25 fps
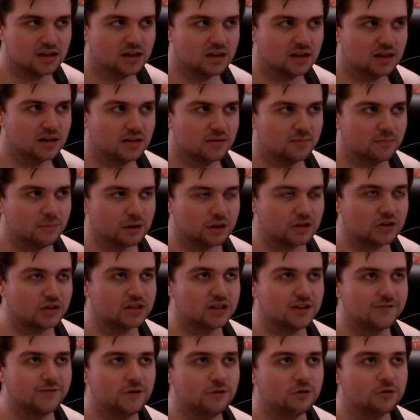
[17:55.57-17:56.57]
Because
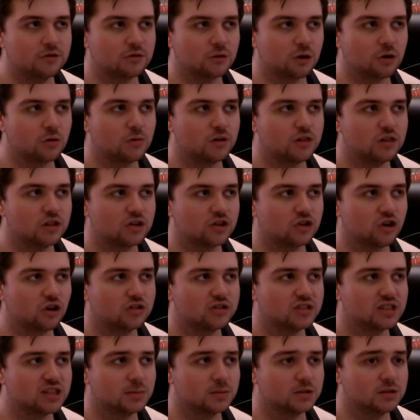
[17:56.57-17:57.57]
if you throw in the
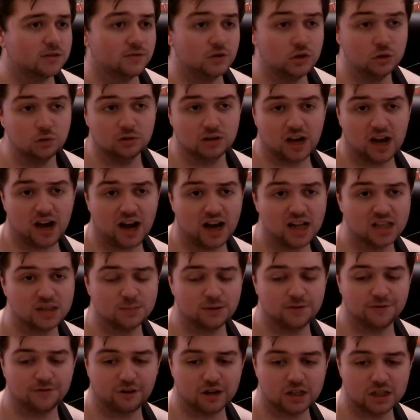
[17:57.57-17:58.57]
concept of you can't be
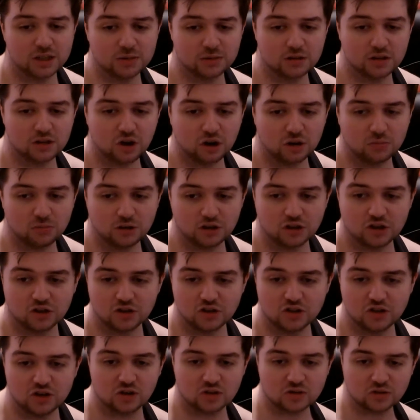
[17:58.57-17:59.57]
friends with Gon because
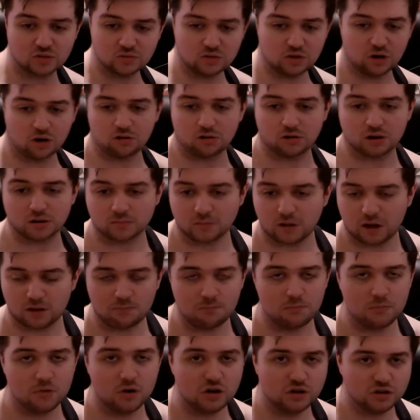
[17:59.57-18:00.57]
you're a
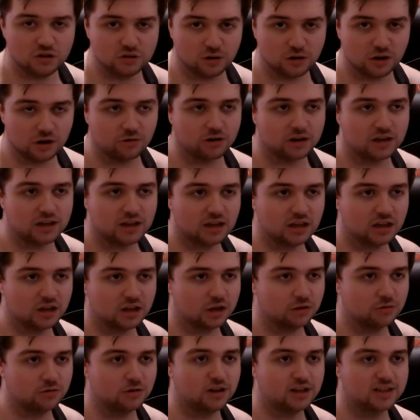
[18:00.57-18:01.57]
murderer, you're a killer,
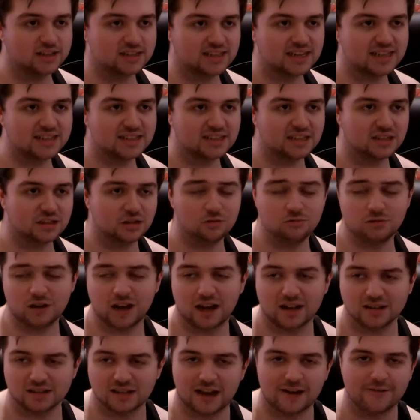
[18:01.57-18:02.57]
you're an assassin, you
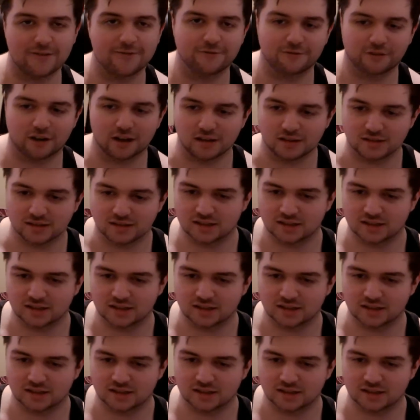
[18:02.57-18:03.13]
can't have friends,